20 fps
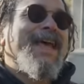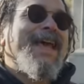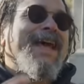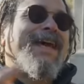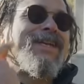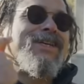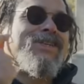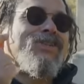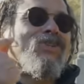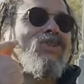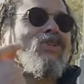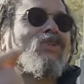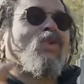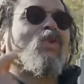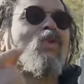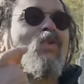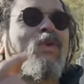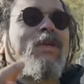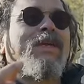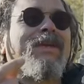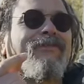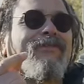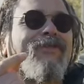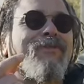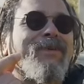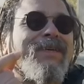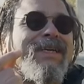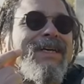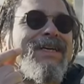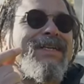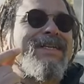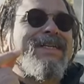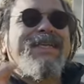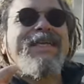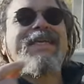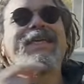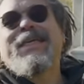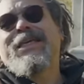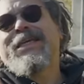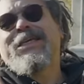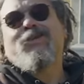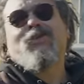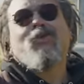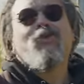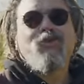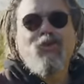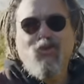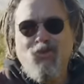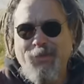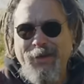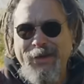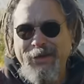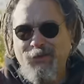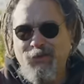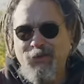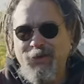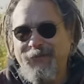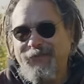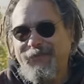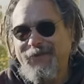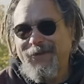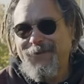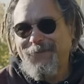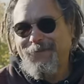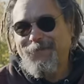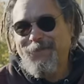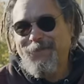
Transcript: in a story from Carnegie's autobiography.